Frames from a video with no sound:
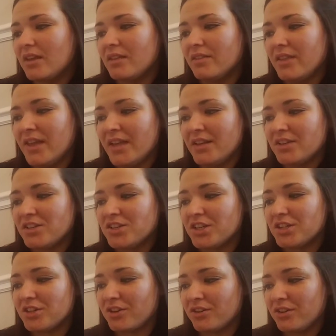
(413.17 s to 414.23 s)
Then she
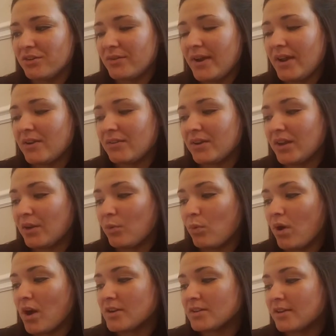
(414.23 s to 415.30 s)
turned around and
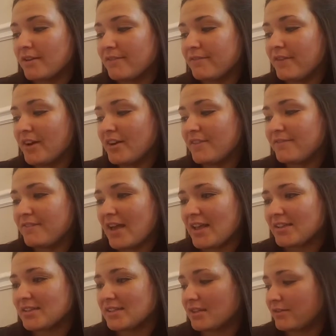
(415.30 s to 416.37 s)
walked off very
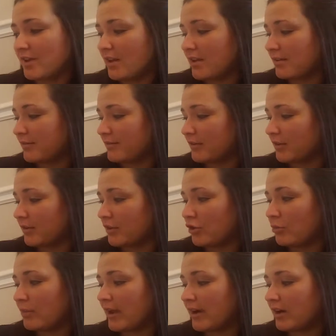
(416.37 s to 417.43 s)
fast to hunt for
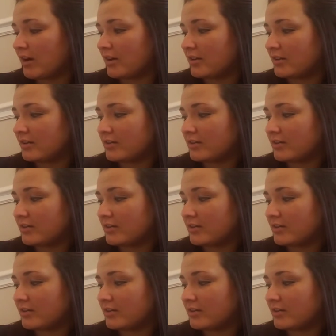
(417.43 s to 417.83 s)
Little Bear.